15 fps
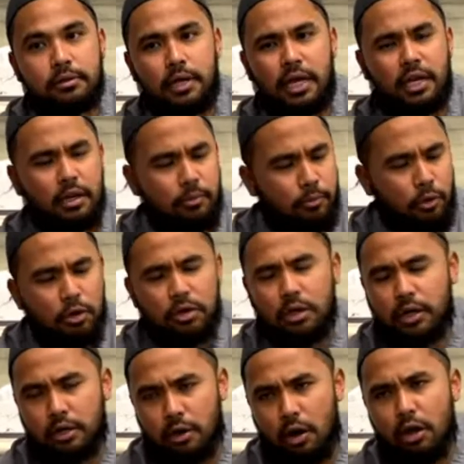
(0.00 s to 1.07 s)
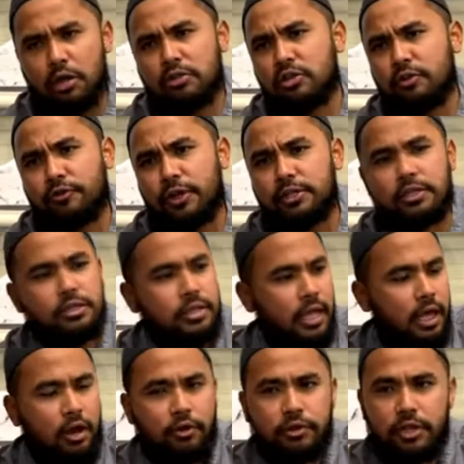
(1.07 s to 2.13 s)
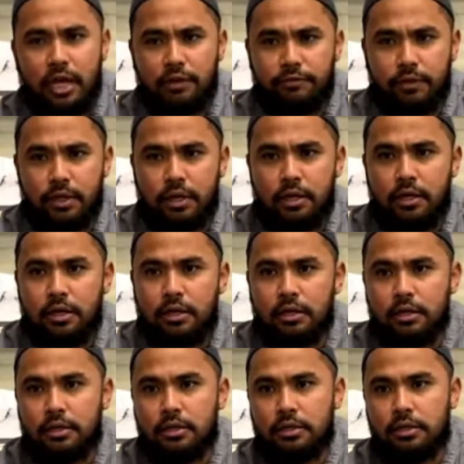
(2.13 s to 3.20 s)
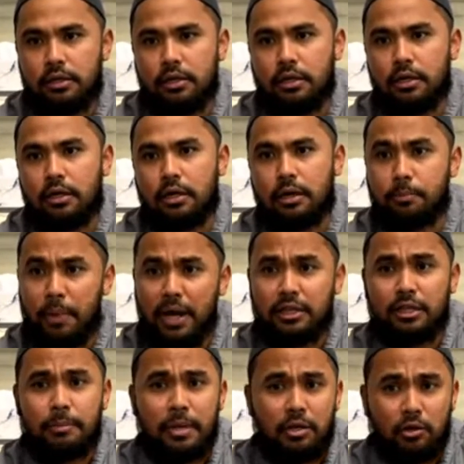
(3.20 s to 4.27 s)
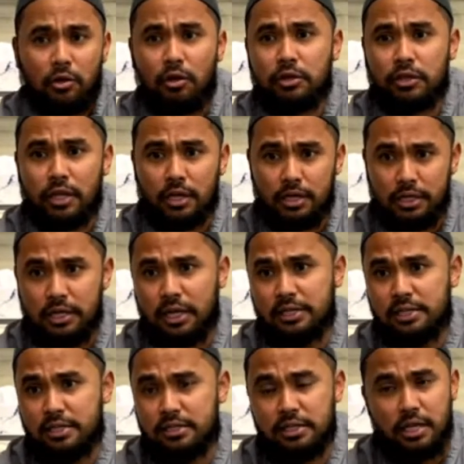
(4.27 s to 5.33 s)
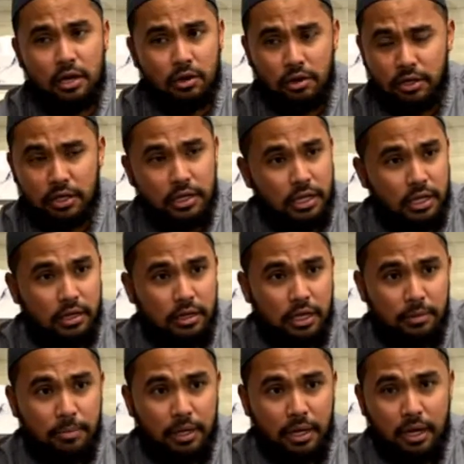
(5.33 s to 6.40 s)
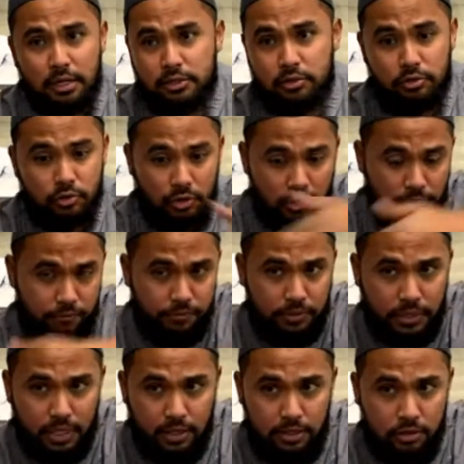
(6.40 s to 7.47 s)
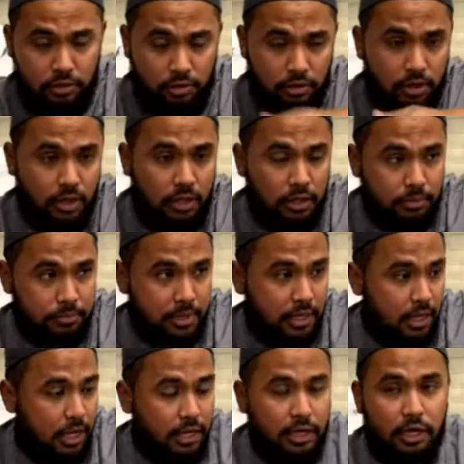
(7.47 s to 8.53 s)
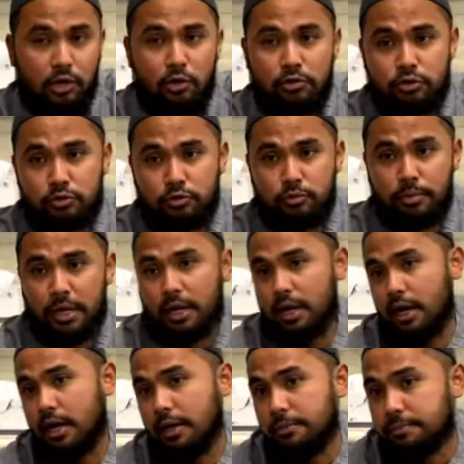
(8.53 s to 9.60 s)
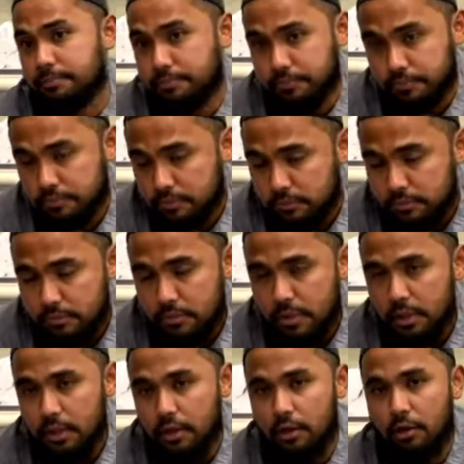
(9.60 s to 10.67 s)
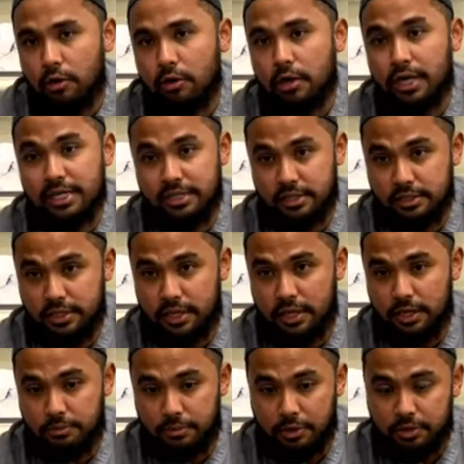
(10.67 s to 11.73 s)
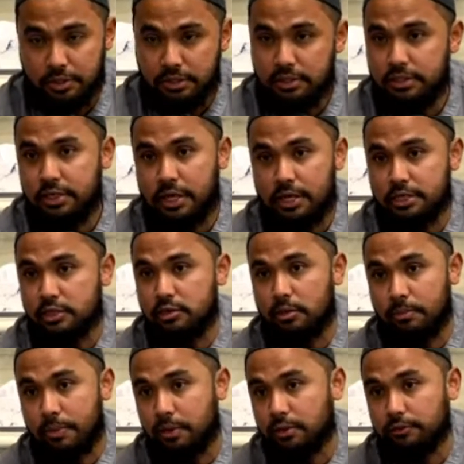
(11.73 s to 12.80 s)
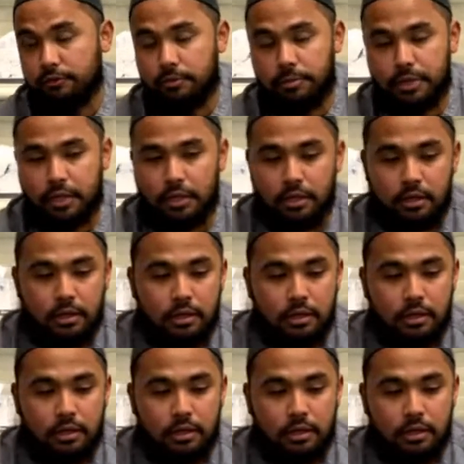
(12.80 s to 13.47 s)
And all travel agents, they already have the apartment or hotel in Azizia or in Makkah. So you leave your Mina and then go to Makkah or Azizia, because Azizia is not part of the Mina.